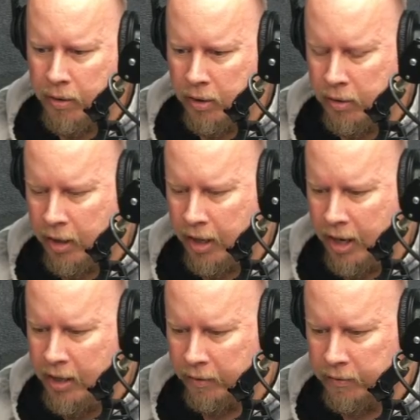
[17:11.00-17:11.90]
than
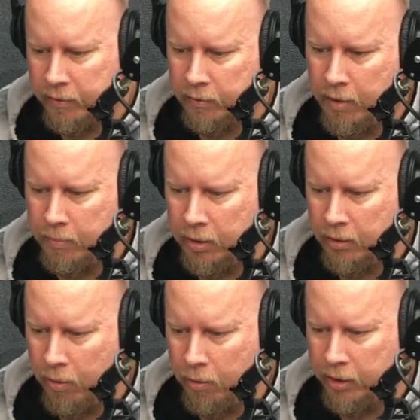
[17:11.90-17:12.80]
Ace. I
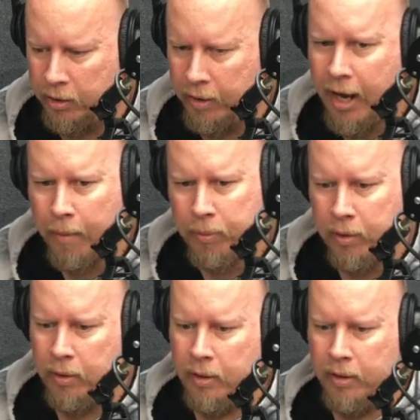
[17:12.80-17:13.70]
mean, holy crap.
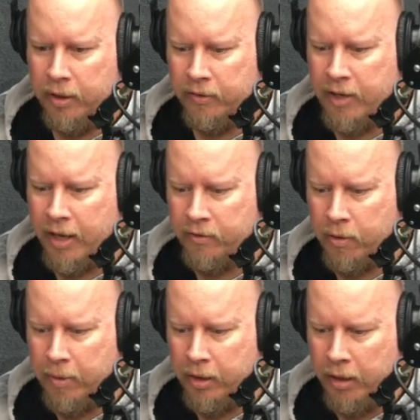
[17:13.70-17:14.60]
He's got so
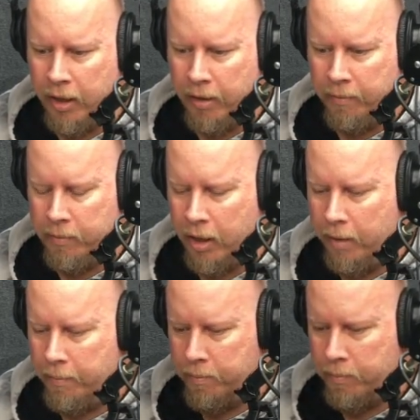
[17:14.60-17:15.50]
many
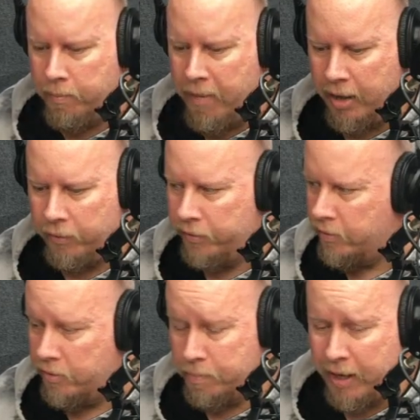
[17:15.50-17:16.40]
medals,
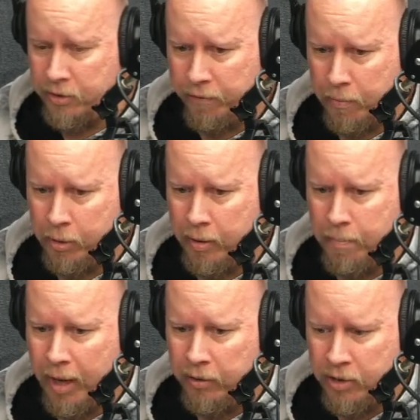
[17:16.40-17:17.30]
especially for brewing
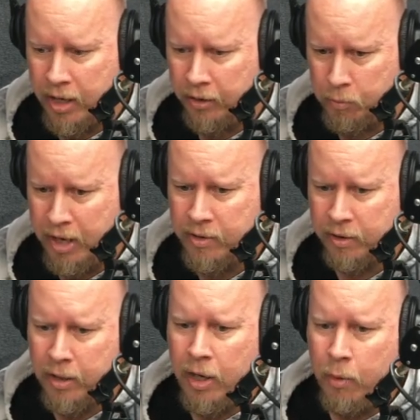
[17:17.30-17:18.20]
Belgian ales. We
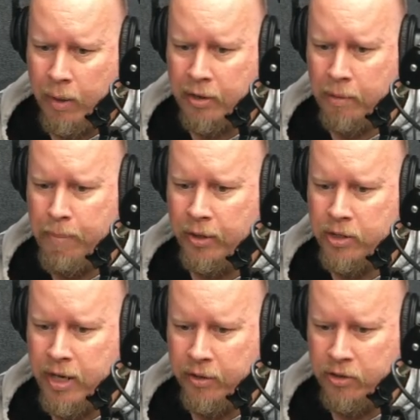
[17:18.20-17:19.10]
enter
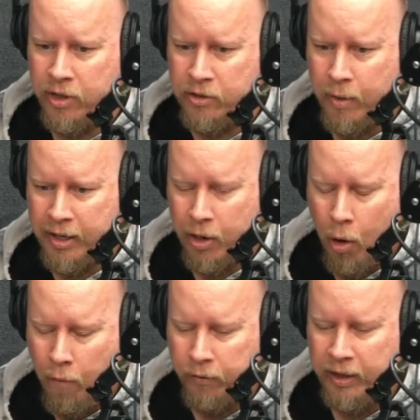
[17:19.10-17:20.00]
Belgian ales just so I can
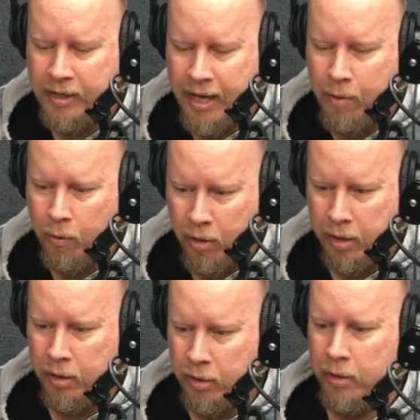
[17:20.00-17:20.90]
hopefully get
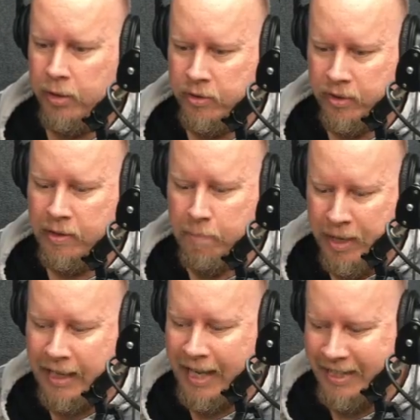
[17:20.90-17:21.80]
one, just to
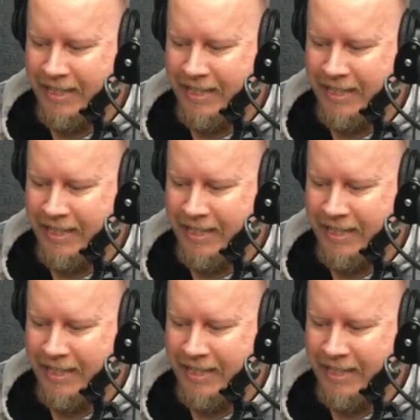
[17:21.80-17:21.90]
be like